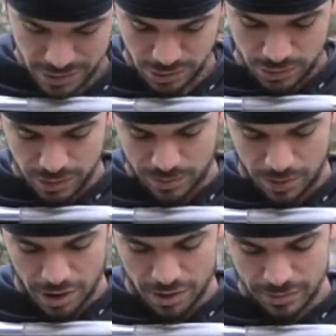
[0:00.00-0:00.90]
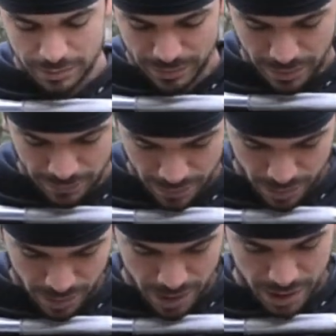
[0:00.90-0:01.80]
shoulder width apart. If
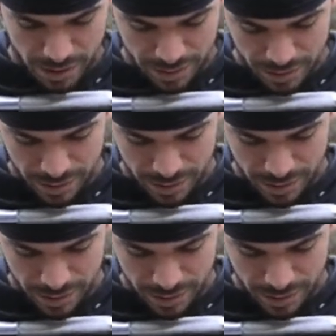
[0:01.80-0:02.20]
you uh,